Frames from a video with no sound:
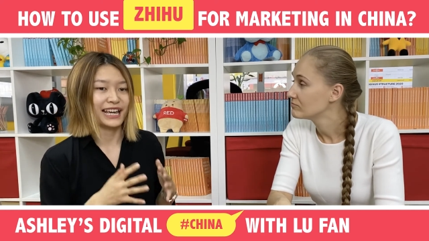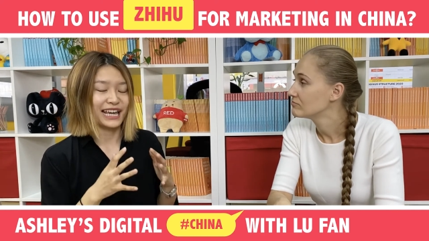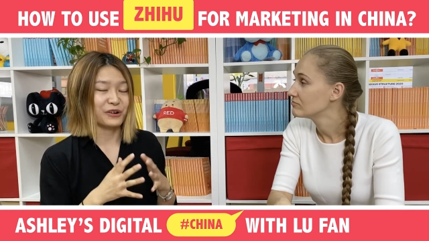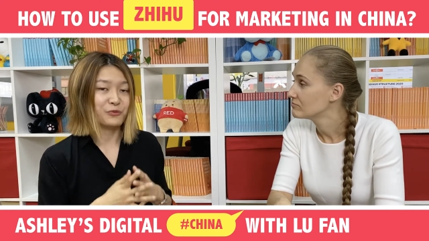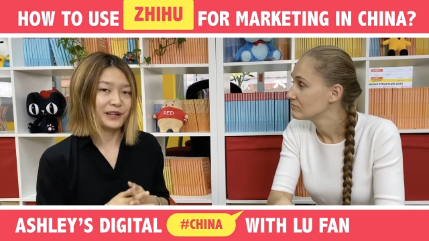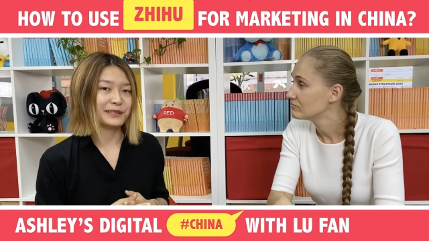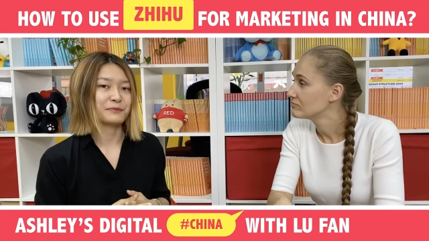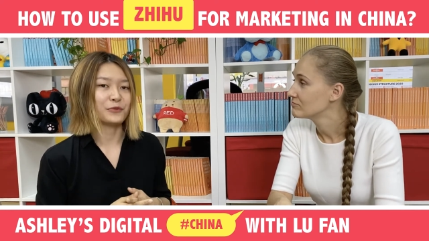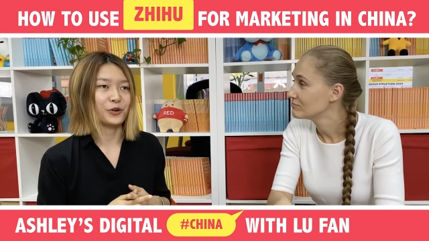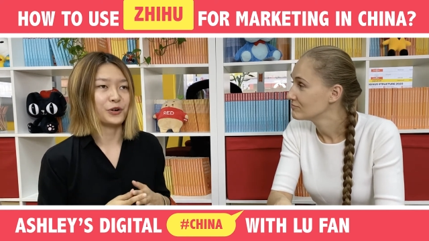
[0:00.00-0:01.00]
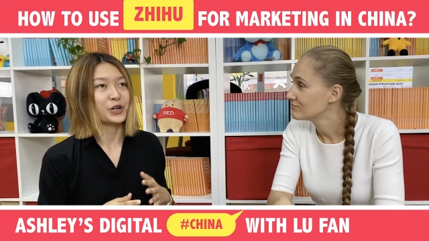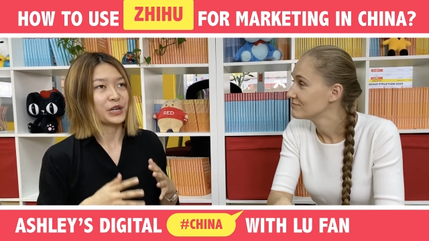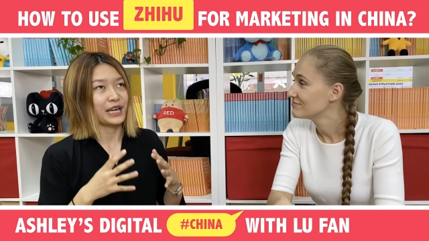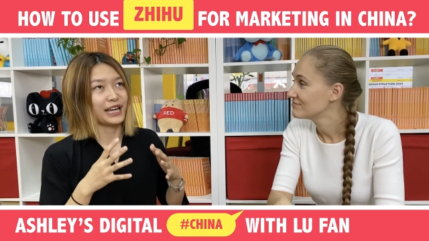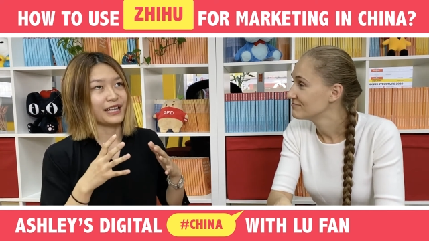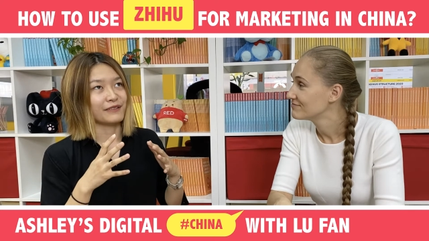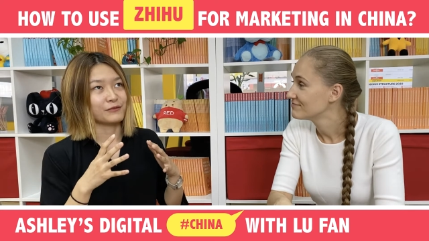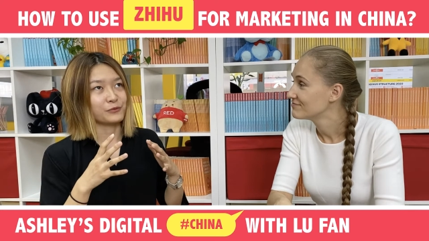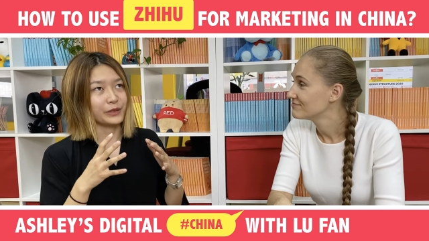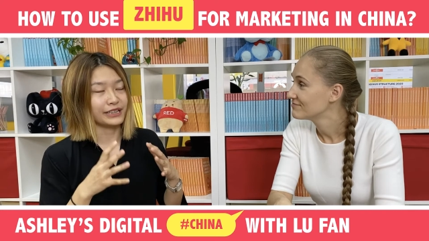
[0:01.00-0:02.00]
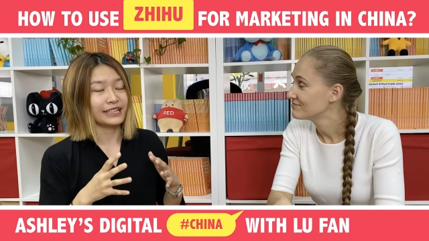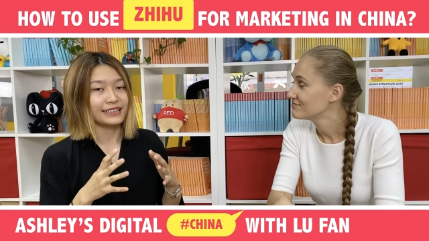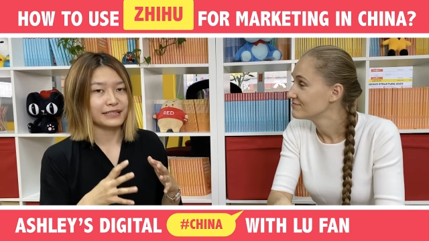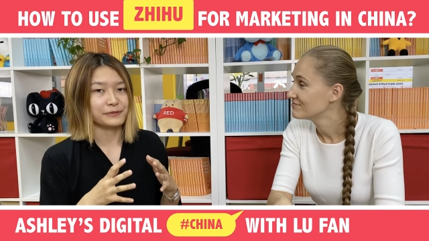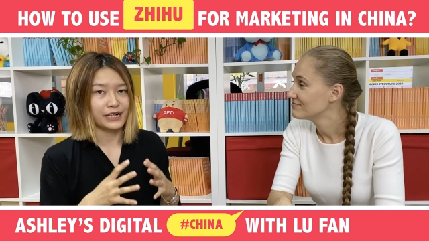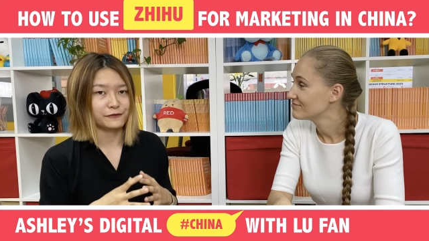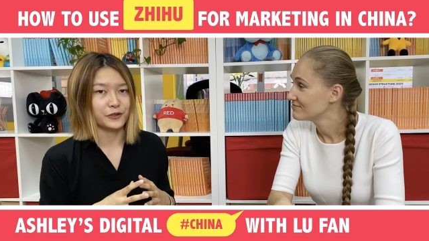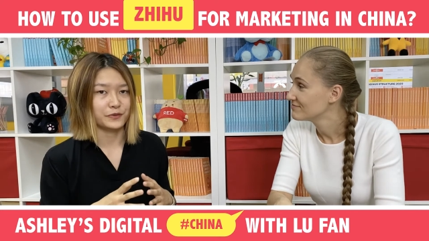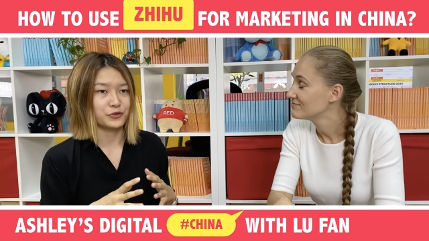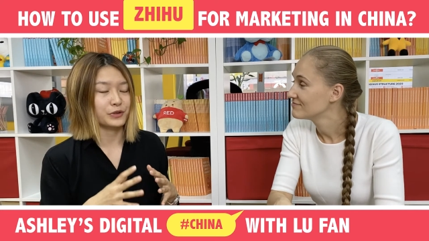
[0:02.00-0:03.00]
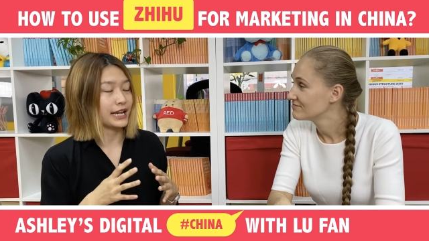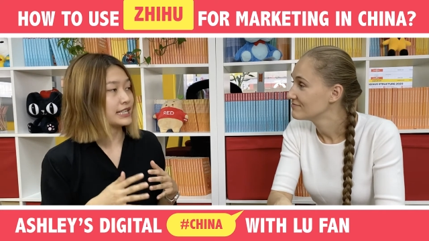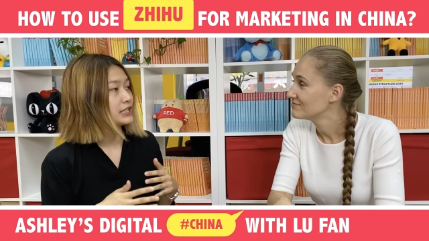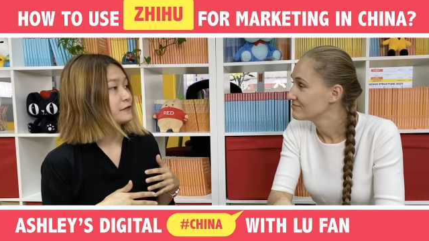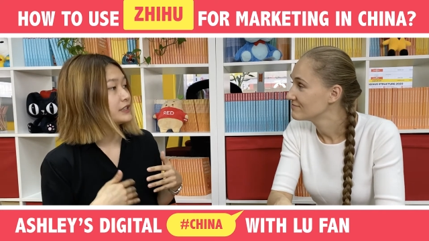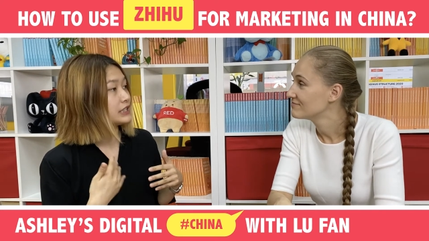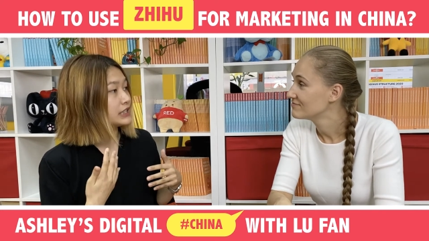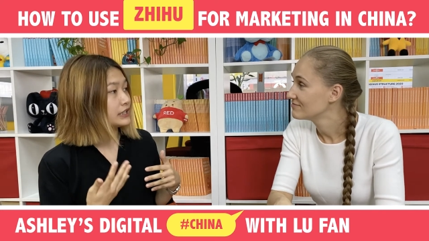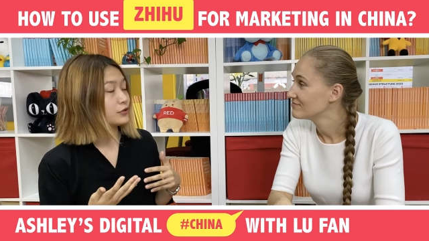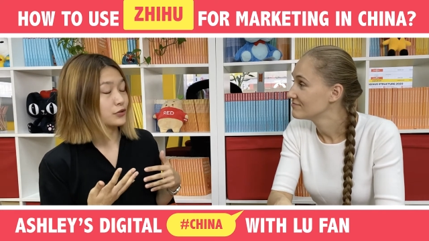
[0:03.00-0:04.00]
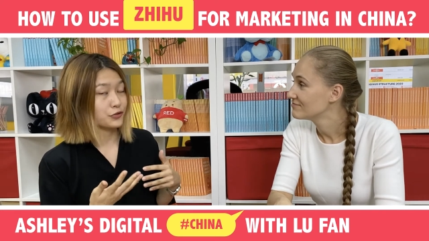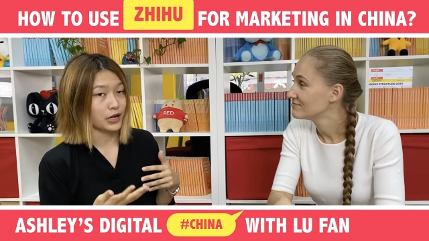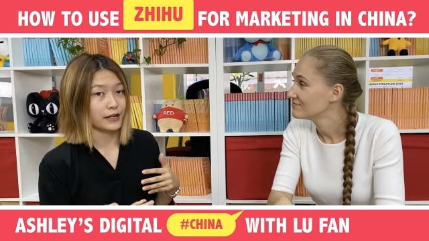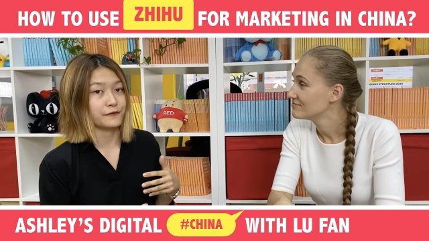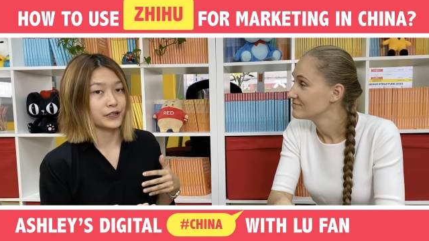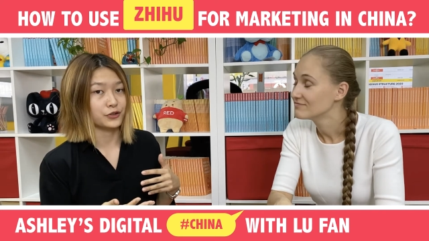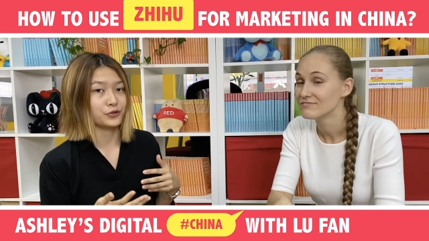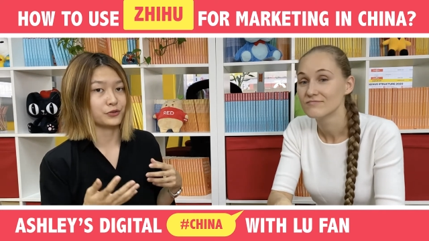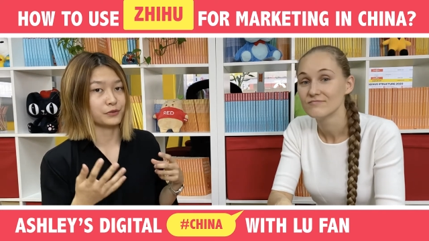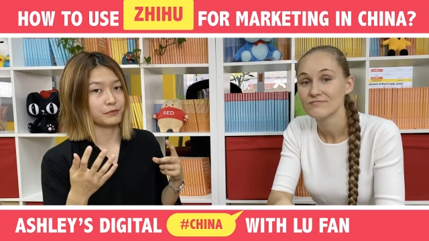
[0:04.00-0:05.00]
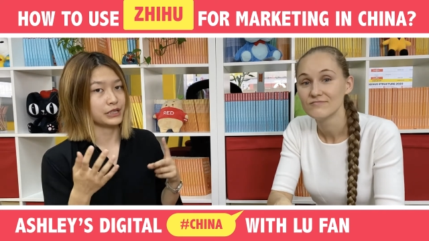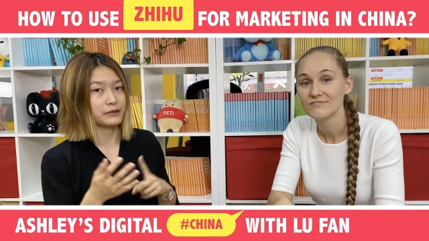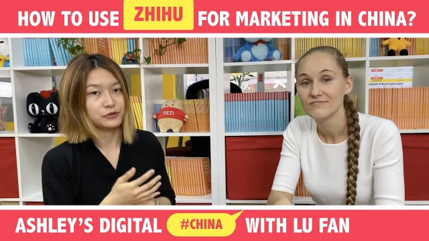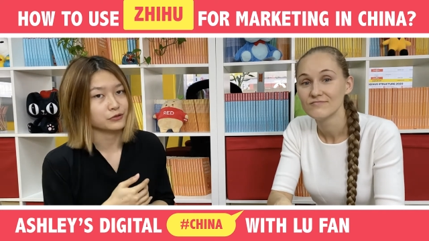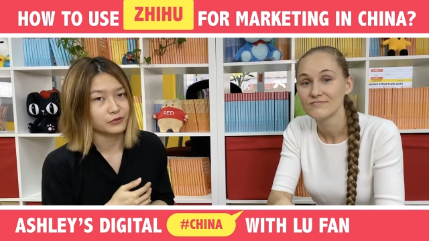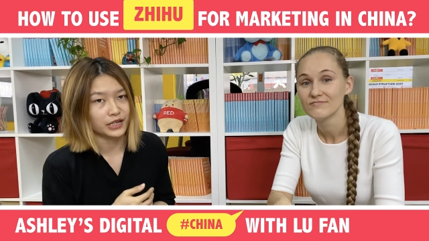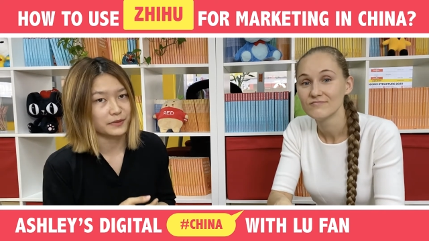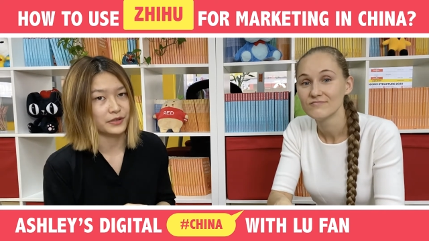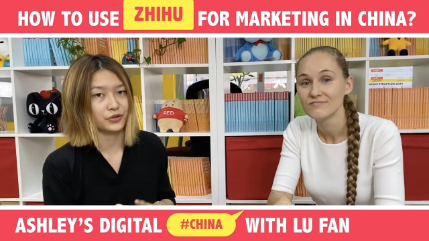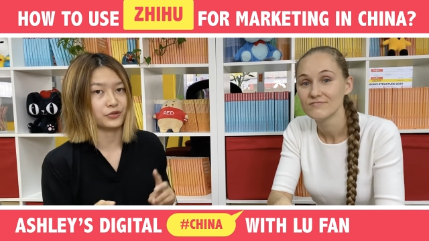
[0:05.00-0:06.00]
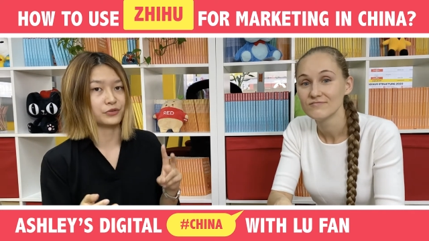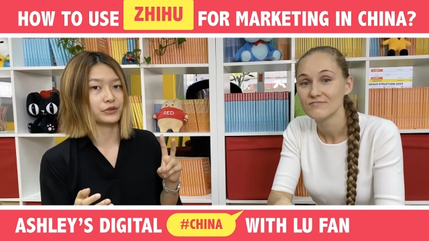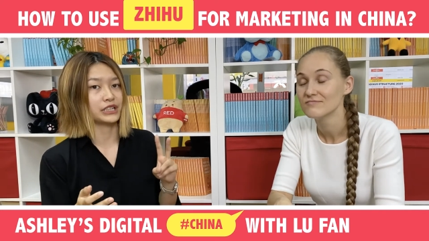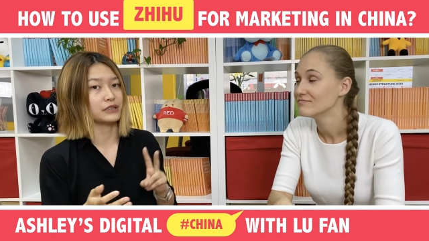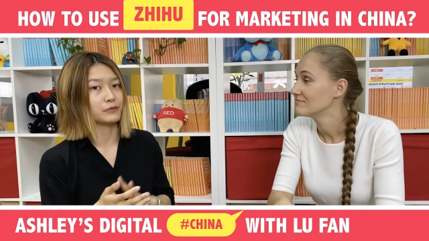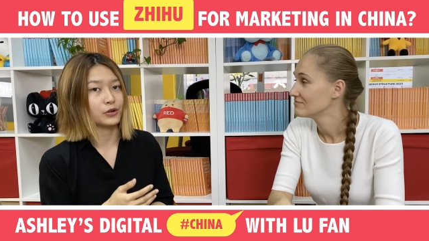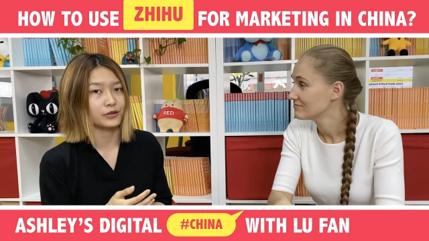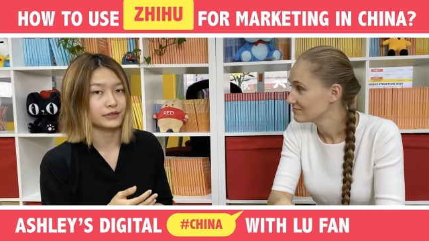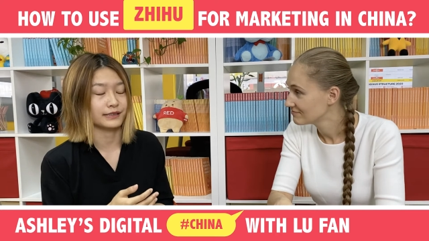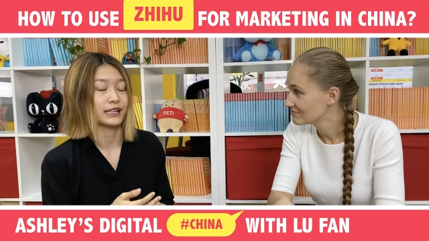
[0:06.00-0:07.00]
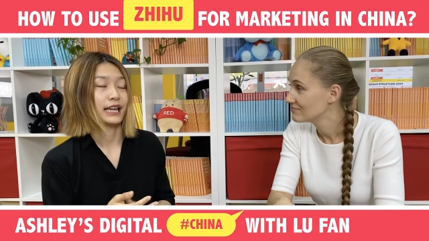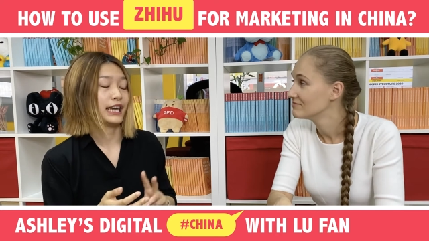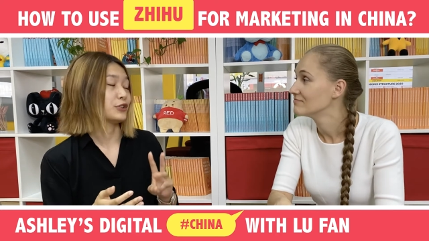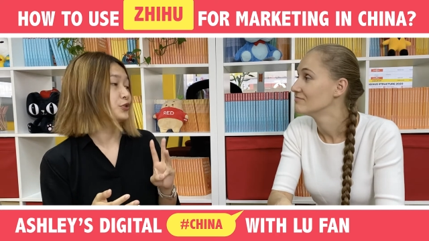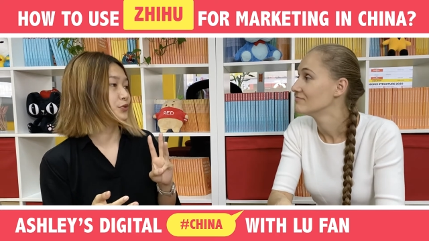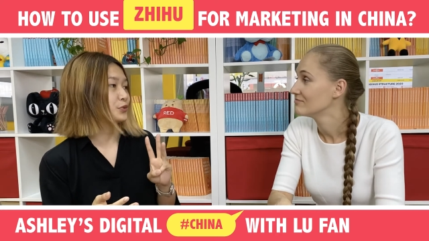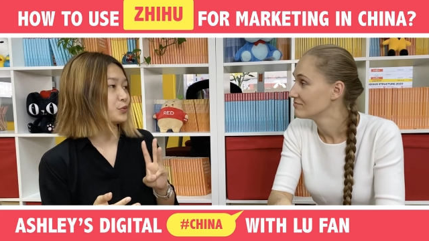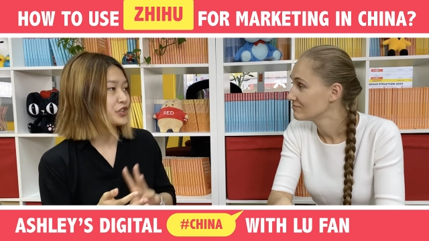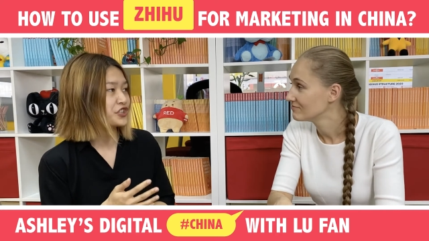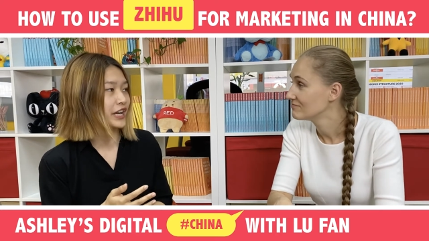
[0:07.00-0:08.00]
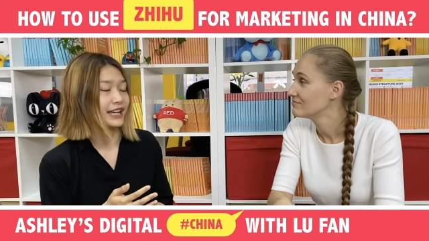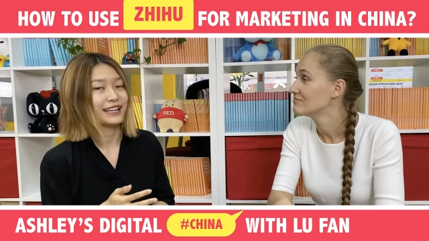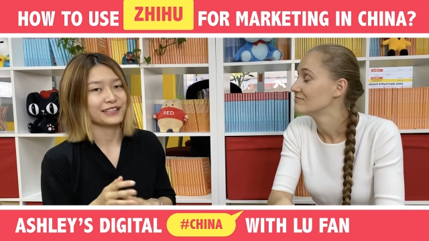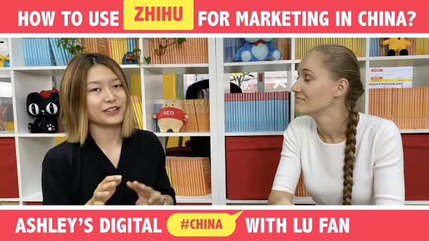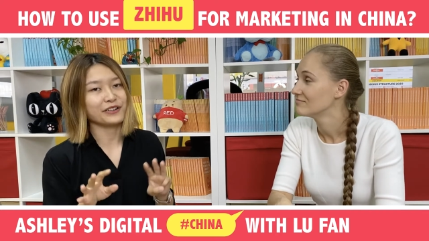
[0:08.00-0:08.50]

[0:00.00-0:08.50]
Speaker 1: And what's more, um, within these platforms, you can even lead your traffic to mini programs, to Tmall and to WeChat. Though